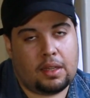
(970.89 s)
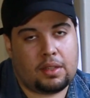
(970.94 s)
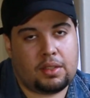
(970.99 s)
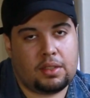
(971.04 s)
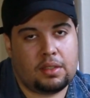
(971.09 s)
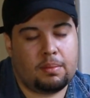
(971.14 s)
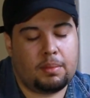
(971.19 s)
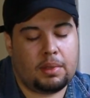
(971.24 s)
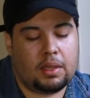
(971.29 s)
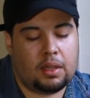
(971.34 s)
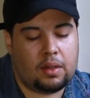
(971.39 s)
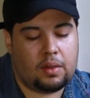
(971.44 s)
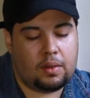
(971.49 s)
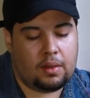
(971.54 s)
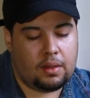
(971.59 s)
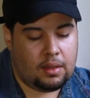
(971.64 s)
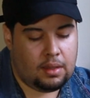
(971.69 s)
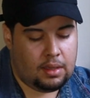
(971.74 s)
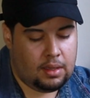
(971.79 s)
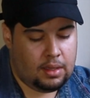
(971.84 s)
section
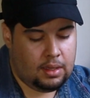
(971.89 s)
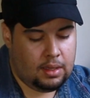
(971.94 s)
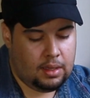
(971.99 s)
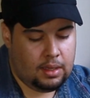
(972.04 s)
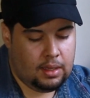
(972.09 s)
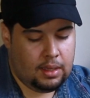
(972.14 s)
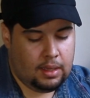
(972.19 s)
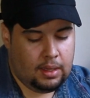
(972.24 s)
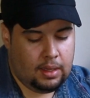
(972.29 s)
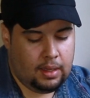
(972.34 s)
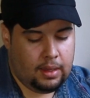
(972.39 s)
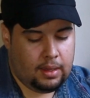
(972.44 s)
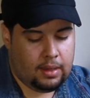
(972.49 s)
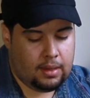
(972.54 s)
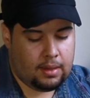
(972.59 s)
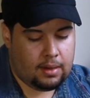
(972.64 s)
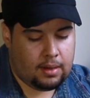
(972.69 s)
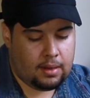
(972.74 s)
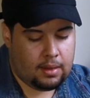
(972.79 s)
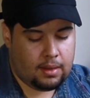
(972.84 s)
below.
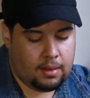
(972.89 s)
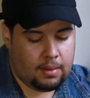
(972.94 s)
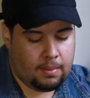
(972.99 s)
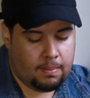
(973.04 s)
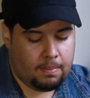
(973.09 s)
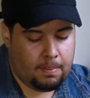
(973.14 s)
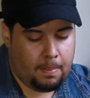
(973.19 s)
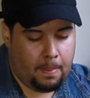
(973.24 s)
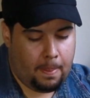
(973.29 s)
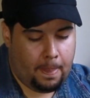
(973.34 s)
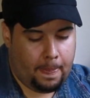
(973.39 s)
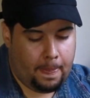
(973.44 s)
And